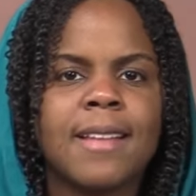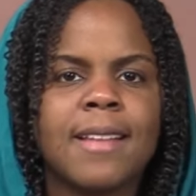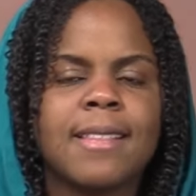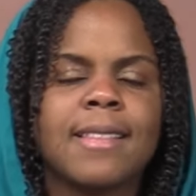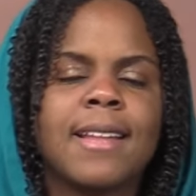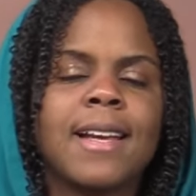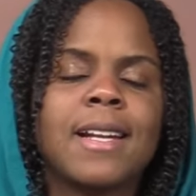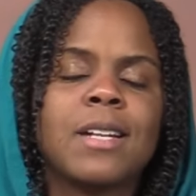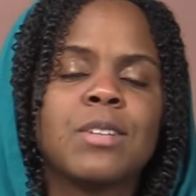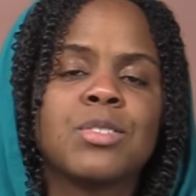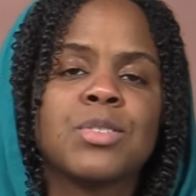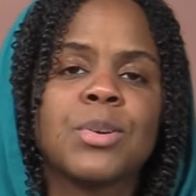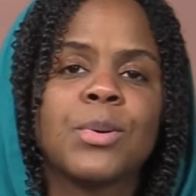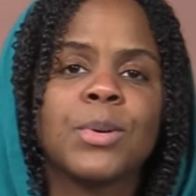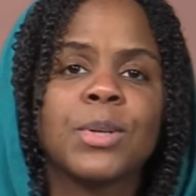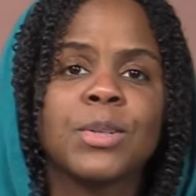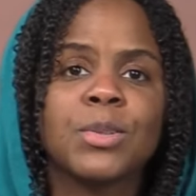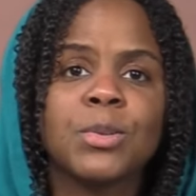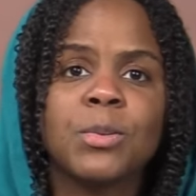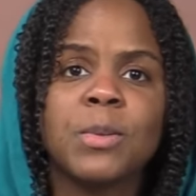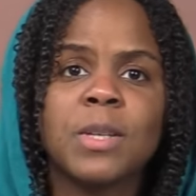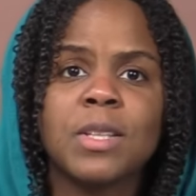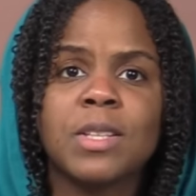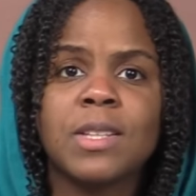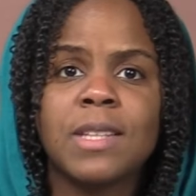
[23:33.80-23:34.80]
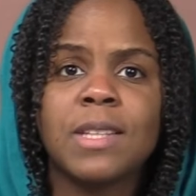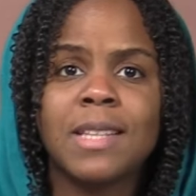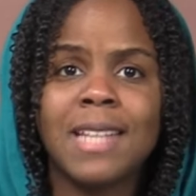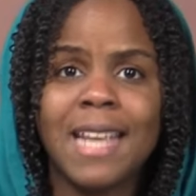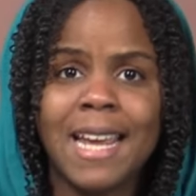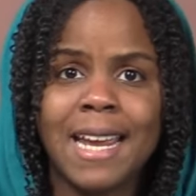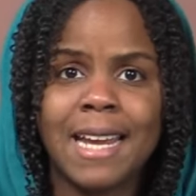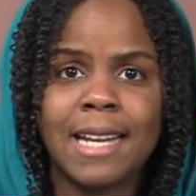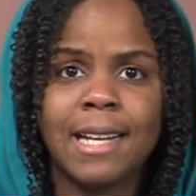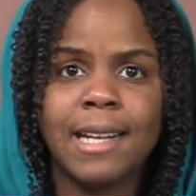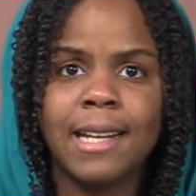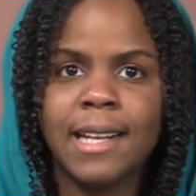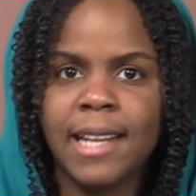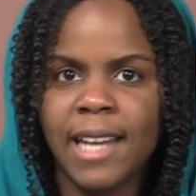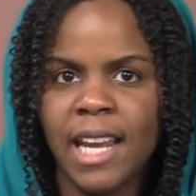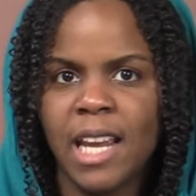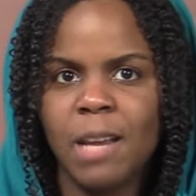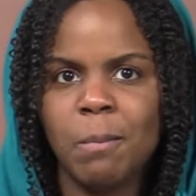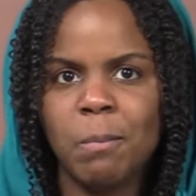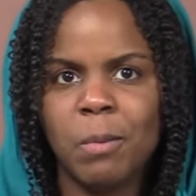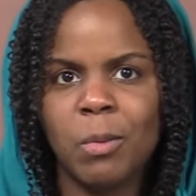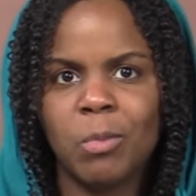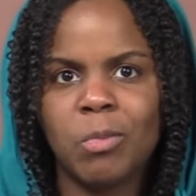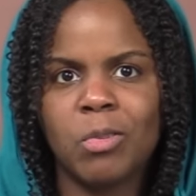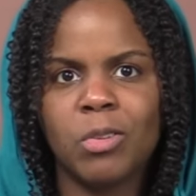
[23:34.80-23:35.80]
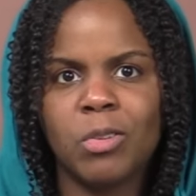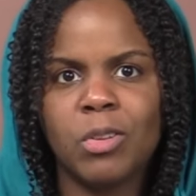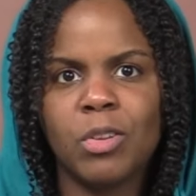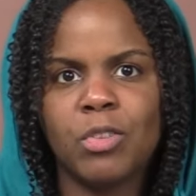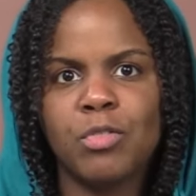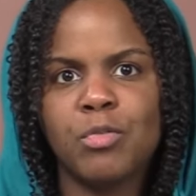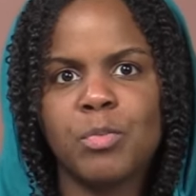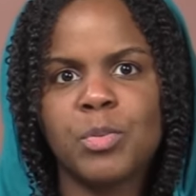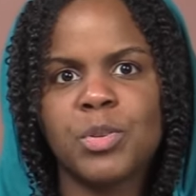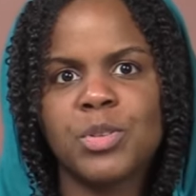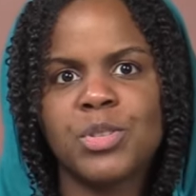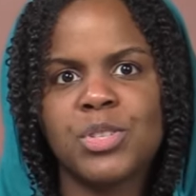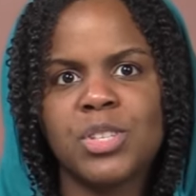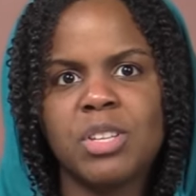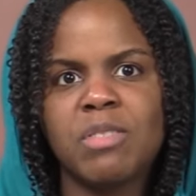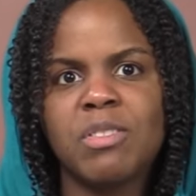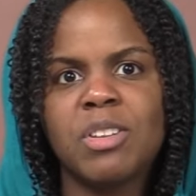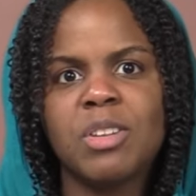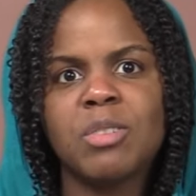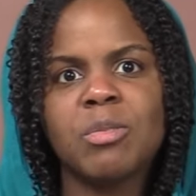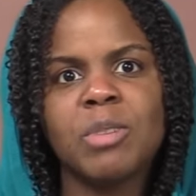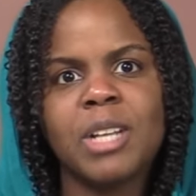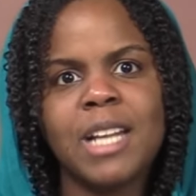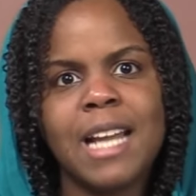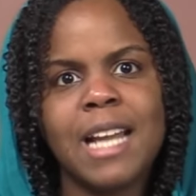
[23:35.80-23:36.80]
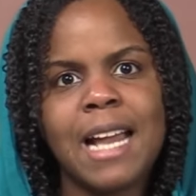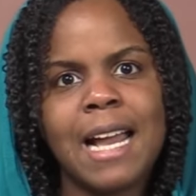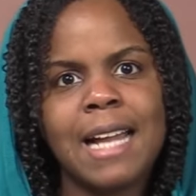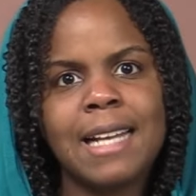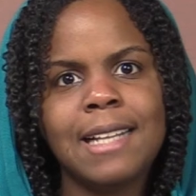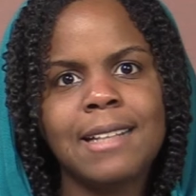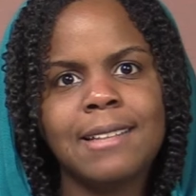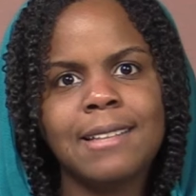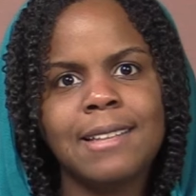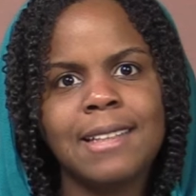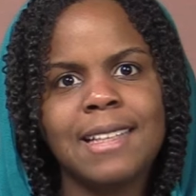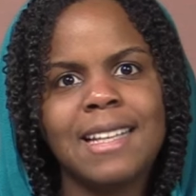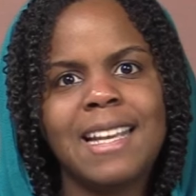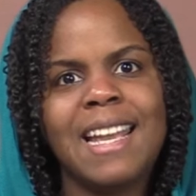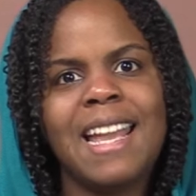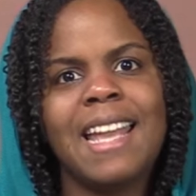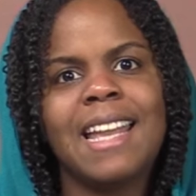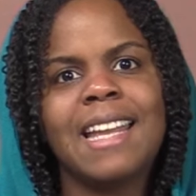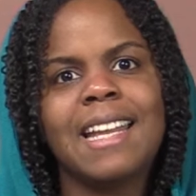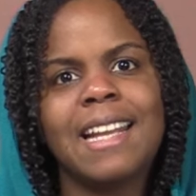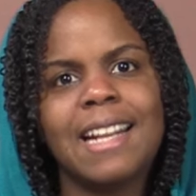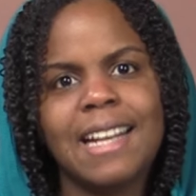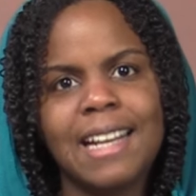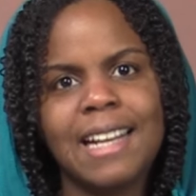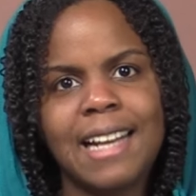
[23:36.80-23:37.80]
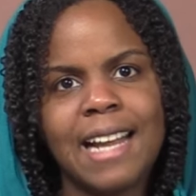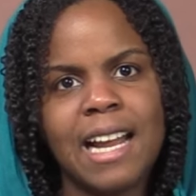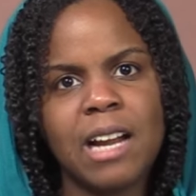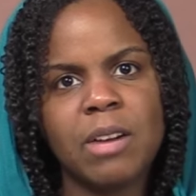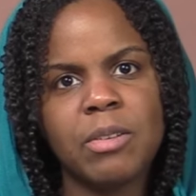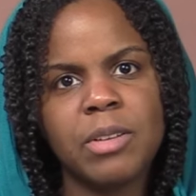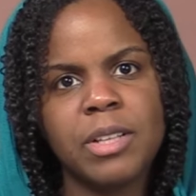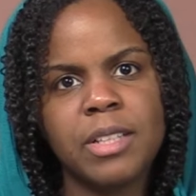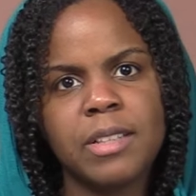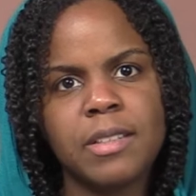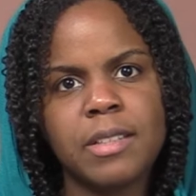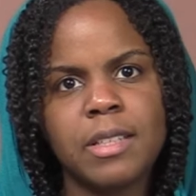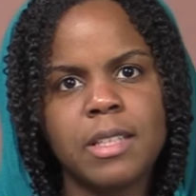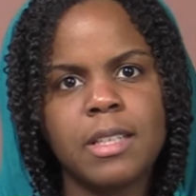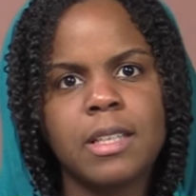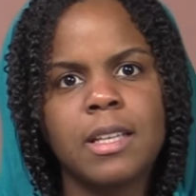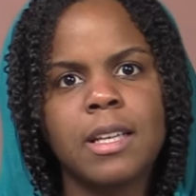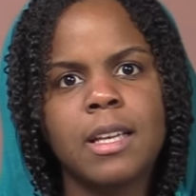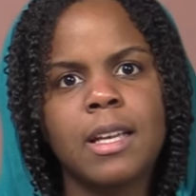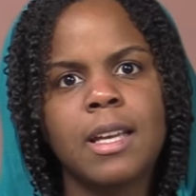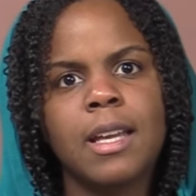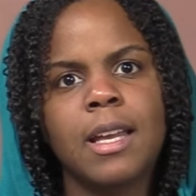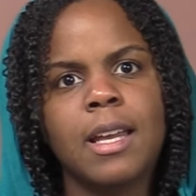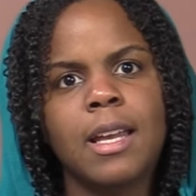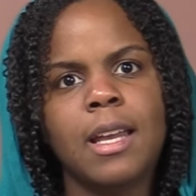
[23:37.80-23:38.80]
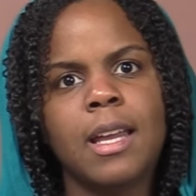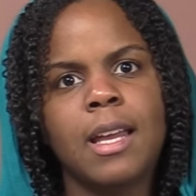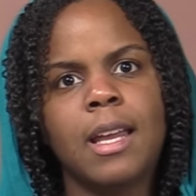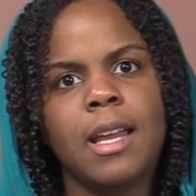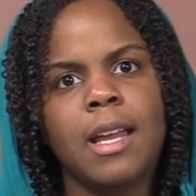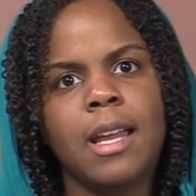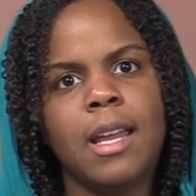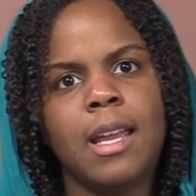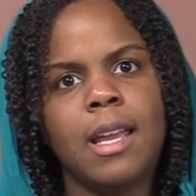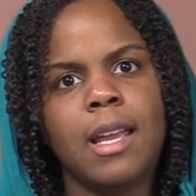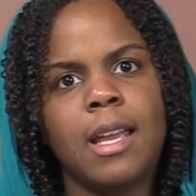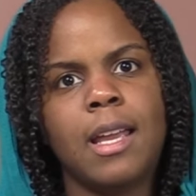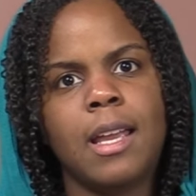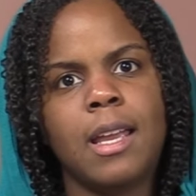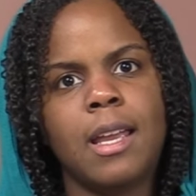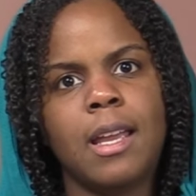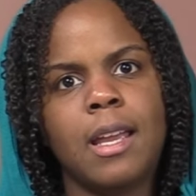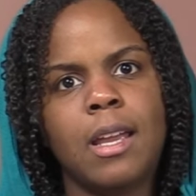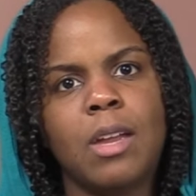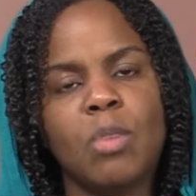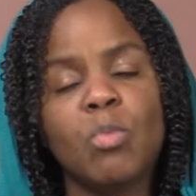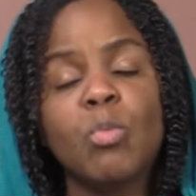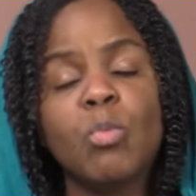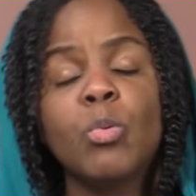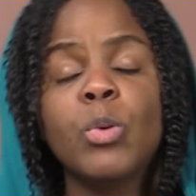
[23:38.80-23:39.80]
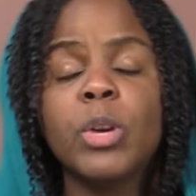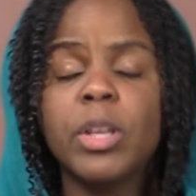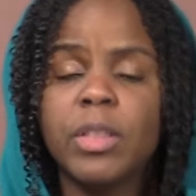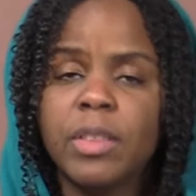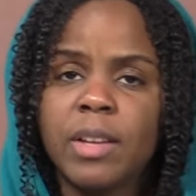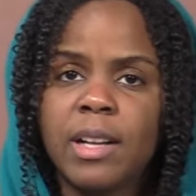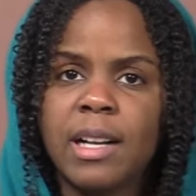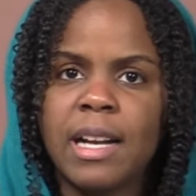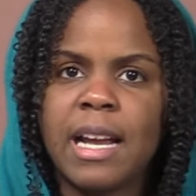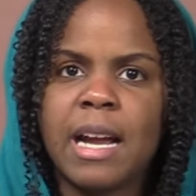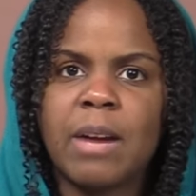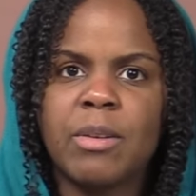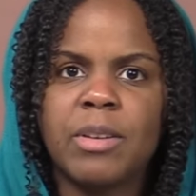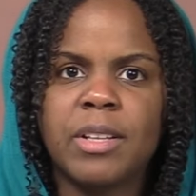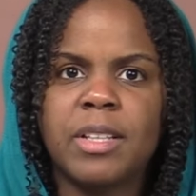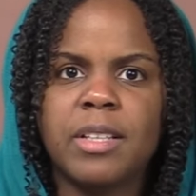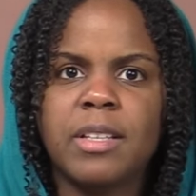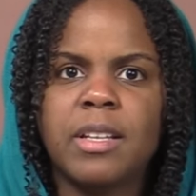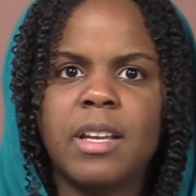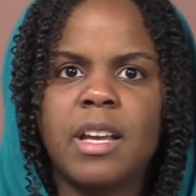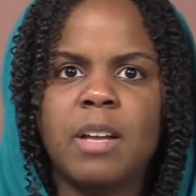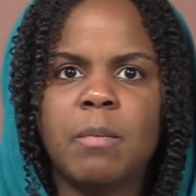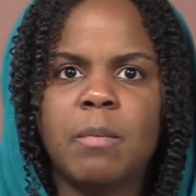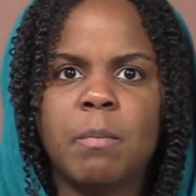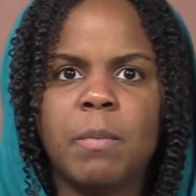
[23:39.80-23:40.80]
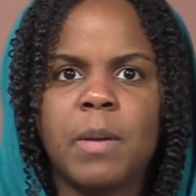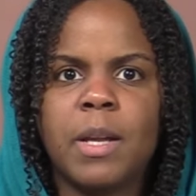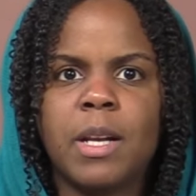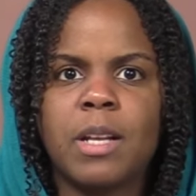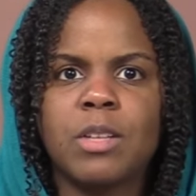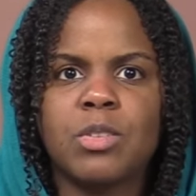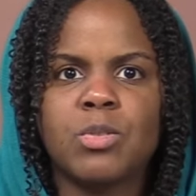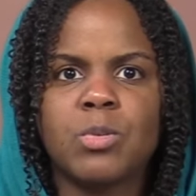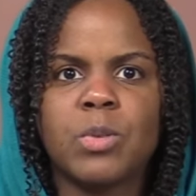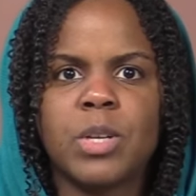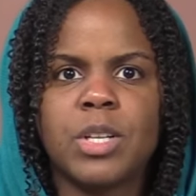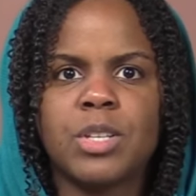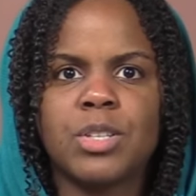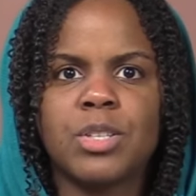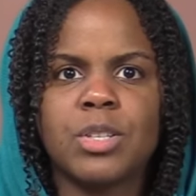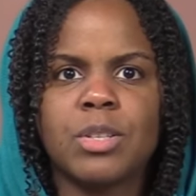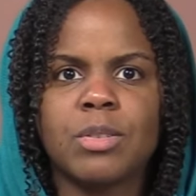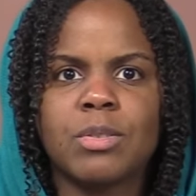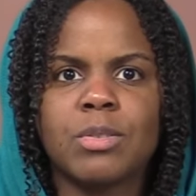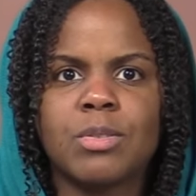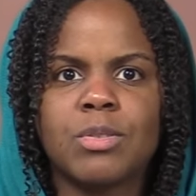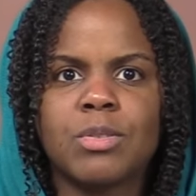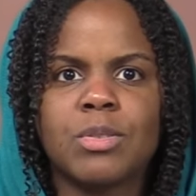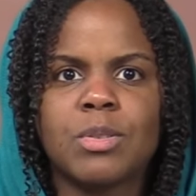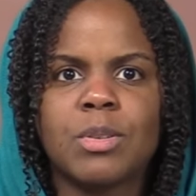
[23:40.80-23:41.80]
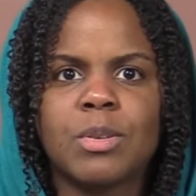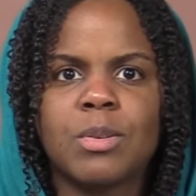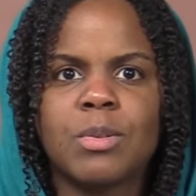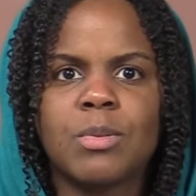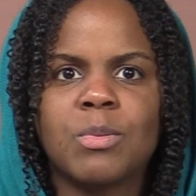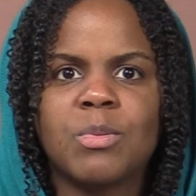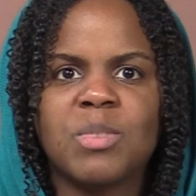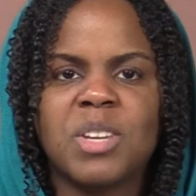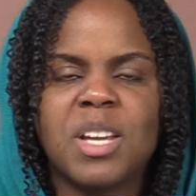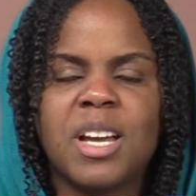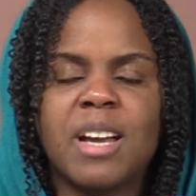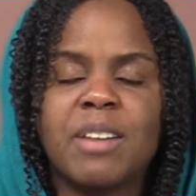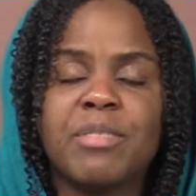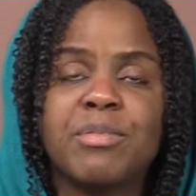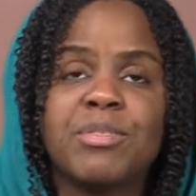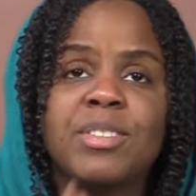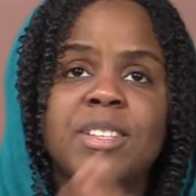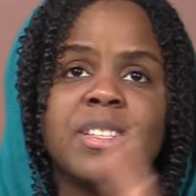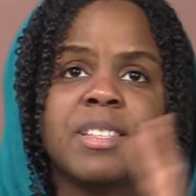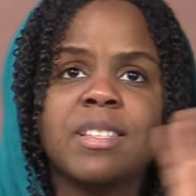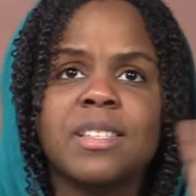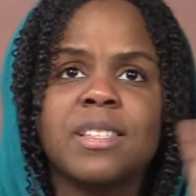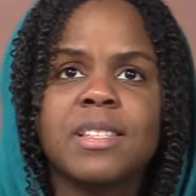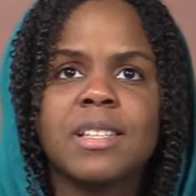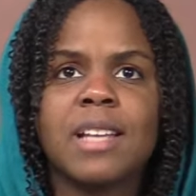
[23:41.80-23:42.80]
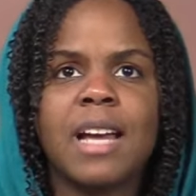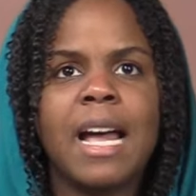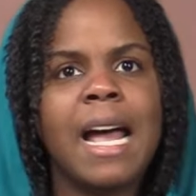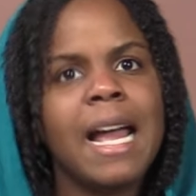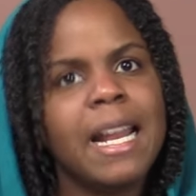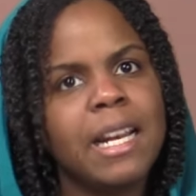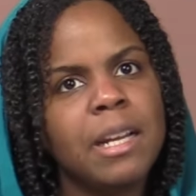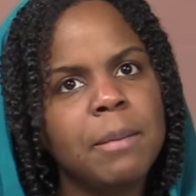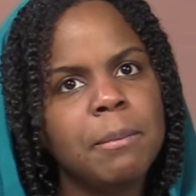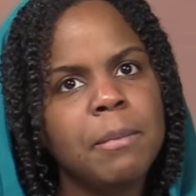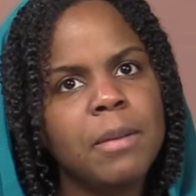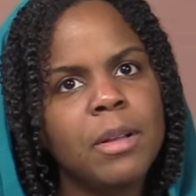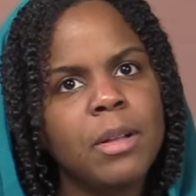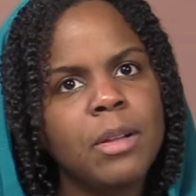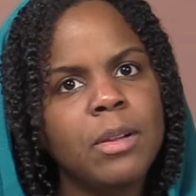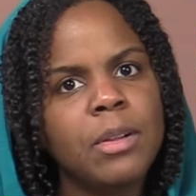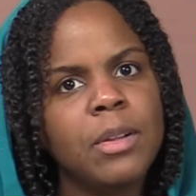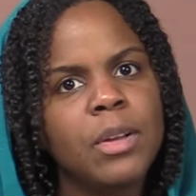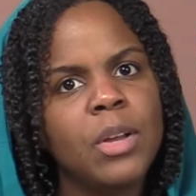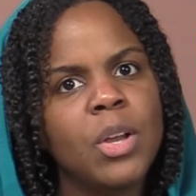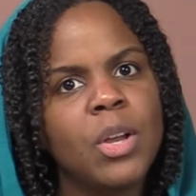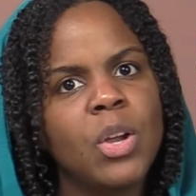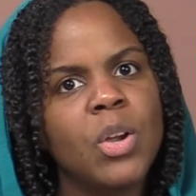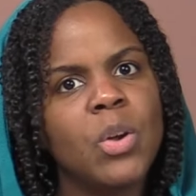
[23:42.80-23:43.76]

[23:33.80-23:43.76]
that it's going to be then capable of perceiving reality and clarity, with clarity and penetration. So we have this animal,